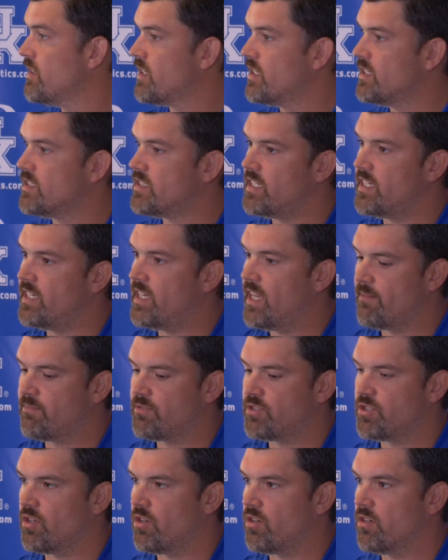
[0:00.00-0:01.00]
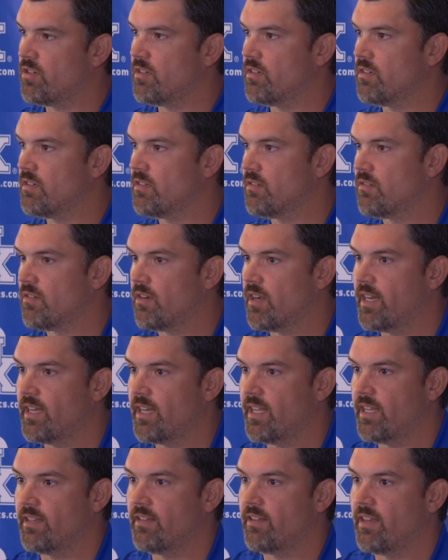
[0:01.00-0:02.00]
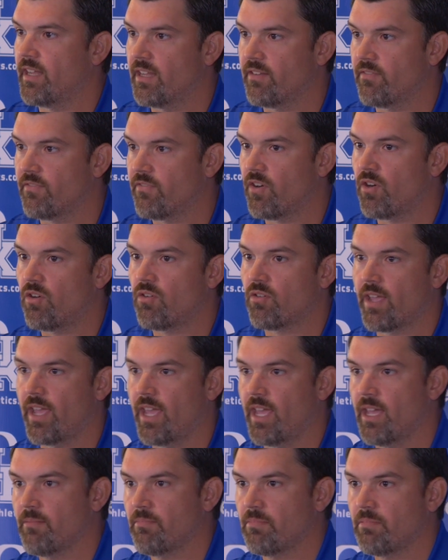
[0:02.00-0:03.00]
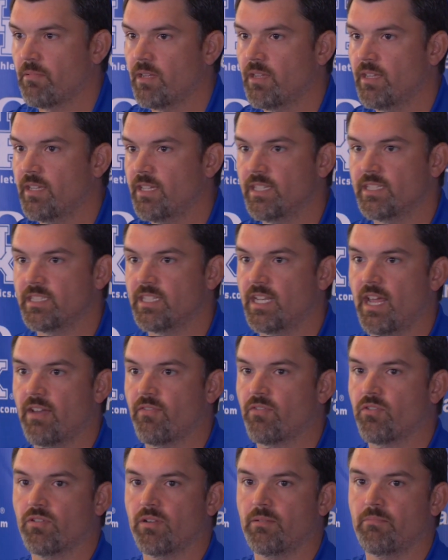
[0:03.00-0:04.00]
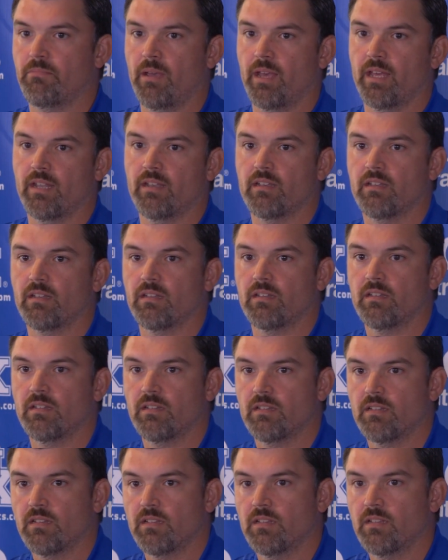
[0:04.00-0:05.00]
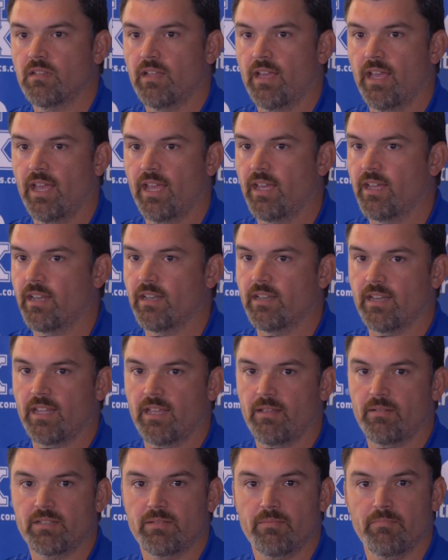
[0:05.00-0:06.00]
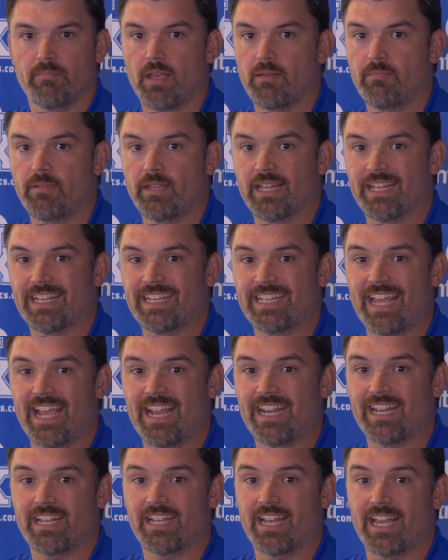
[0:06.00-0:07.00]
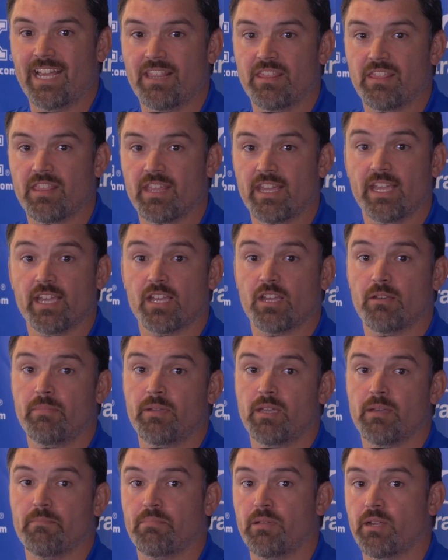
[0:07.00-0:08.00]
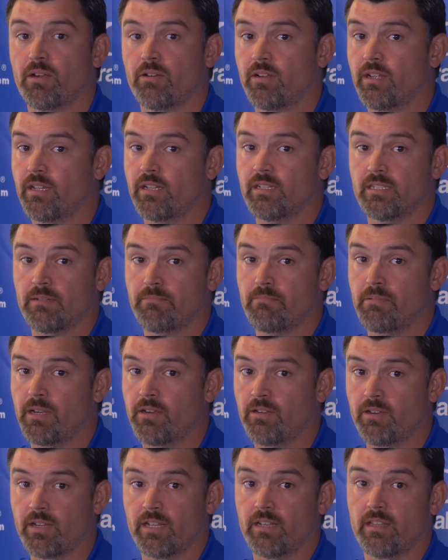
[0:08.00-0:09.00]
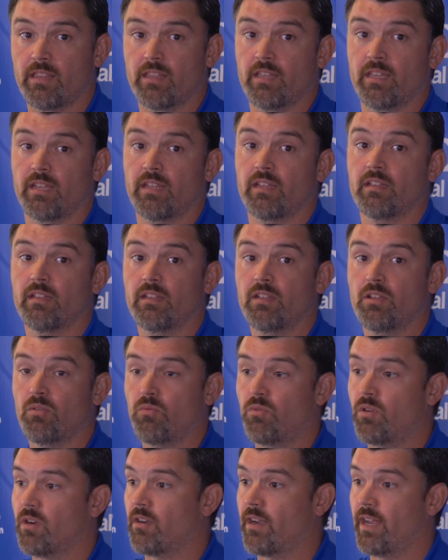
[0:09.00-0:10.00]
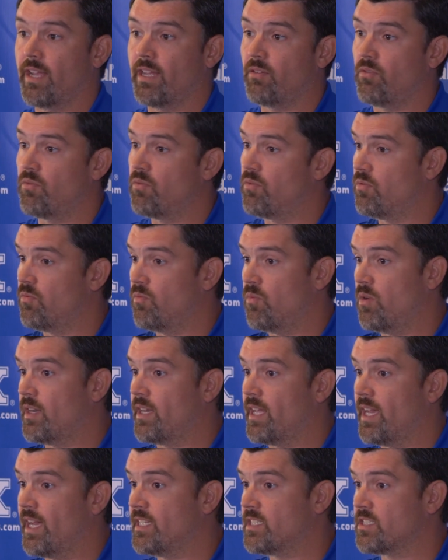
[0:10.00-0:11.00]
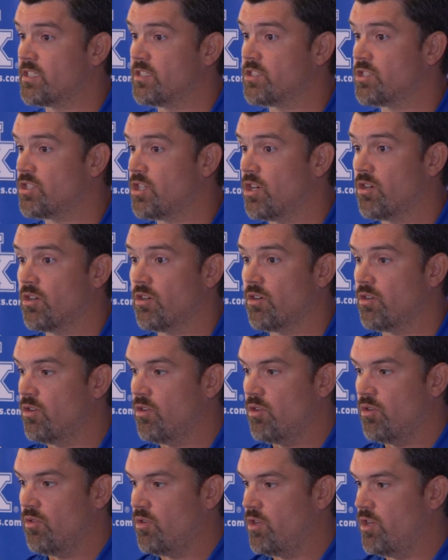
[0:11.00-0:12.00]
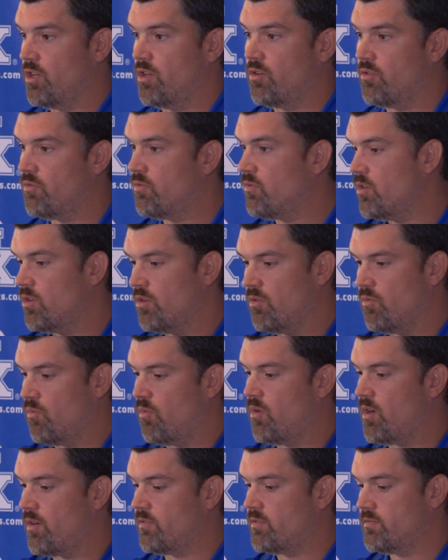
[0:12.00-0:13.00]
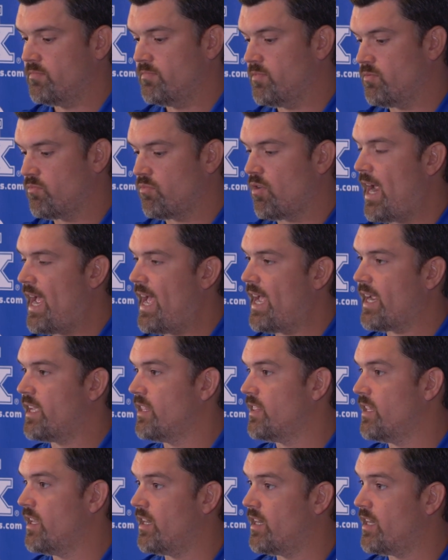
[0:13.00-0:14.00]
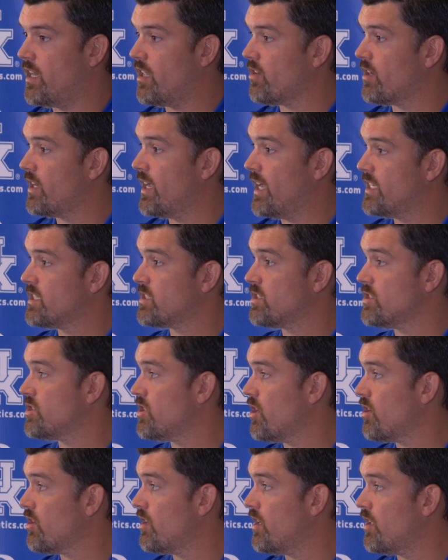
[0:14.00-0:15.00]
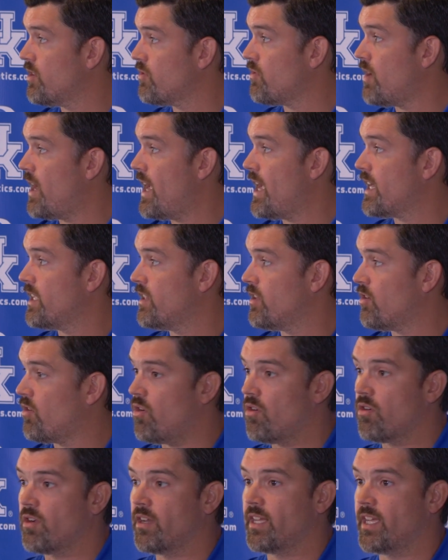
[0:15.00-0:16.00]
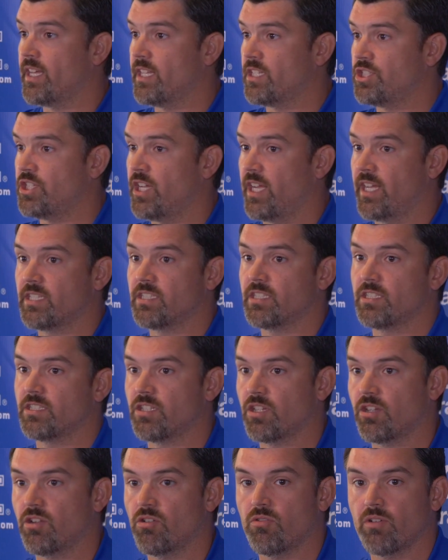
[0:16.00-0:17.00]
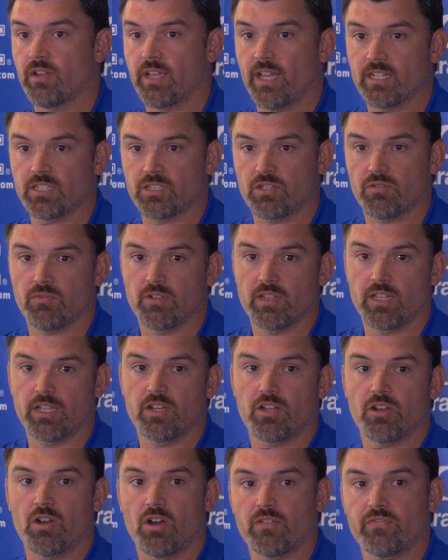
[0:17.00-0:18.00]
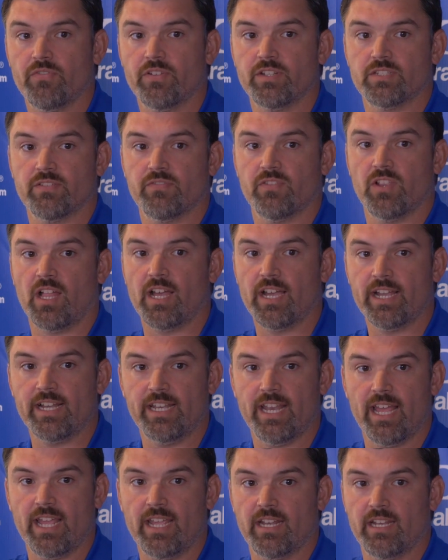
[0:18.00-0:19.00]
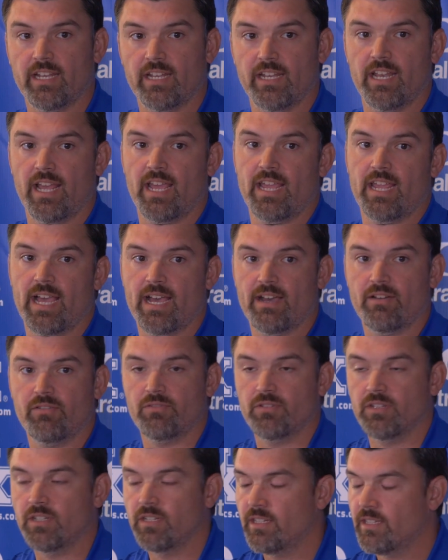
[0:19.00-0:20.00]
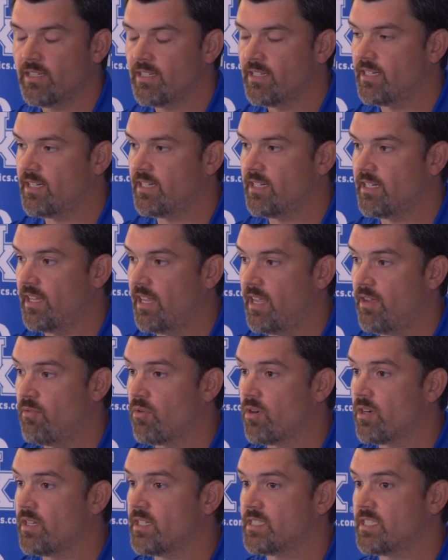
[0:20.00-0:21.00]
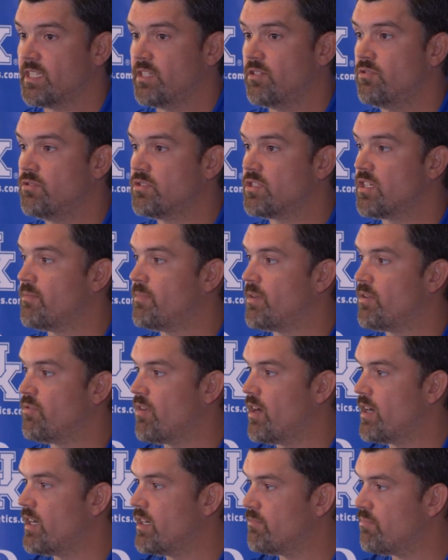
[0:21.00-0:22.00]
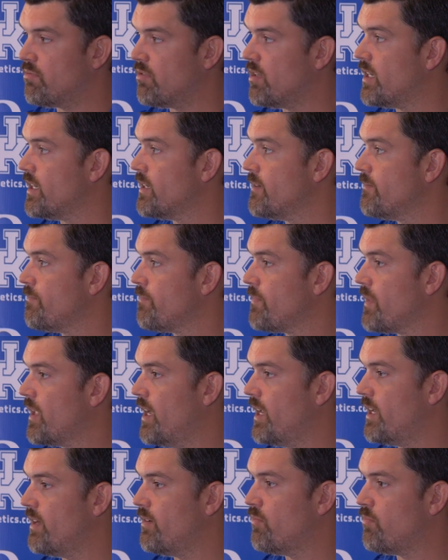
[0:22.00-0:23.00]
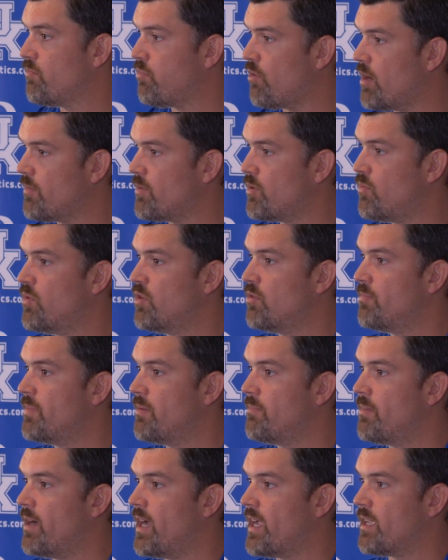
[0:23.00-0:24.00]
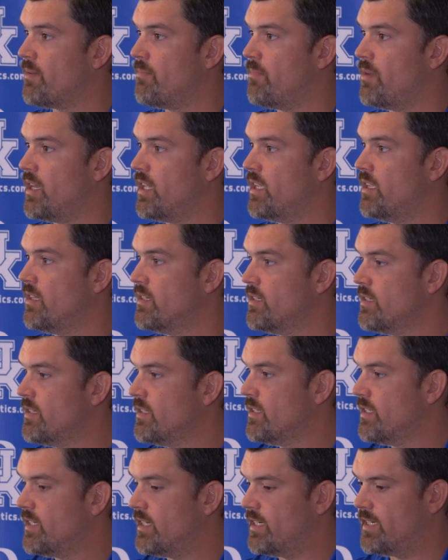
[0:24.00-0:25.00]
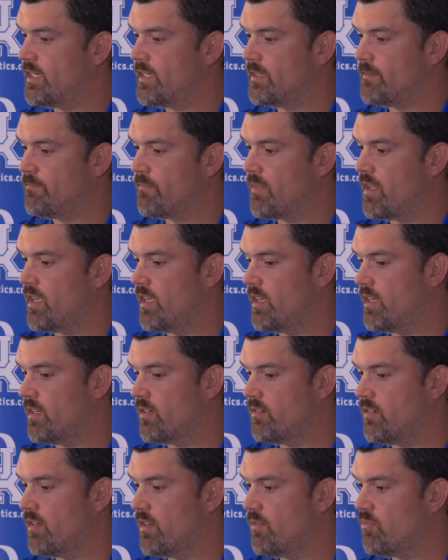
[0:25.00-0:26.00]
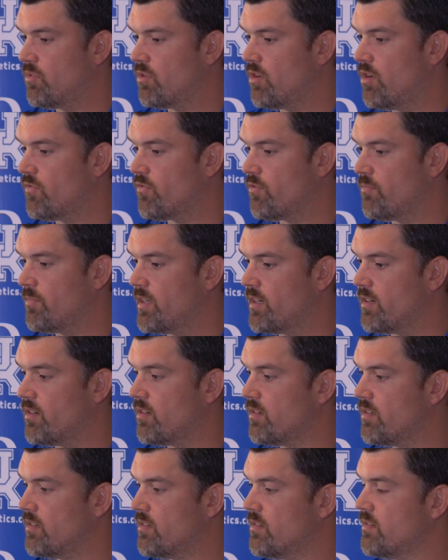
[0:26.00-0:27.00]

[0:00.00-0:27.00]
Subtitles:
because the depth chart, right, in fall camp is never in pen. And it may be a day-to-day thing. It could be a period-to-period thing where, hey, one guy's going to start, you know, one rack, and then another guy's going to start another rack, and they're all going to get chances to go against a really good offensive line day in and day out. And we're going to see who's going to be ready to play. And it probably will be by committee, and we'll go from there.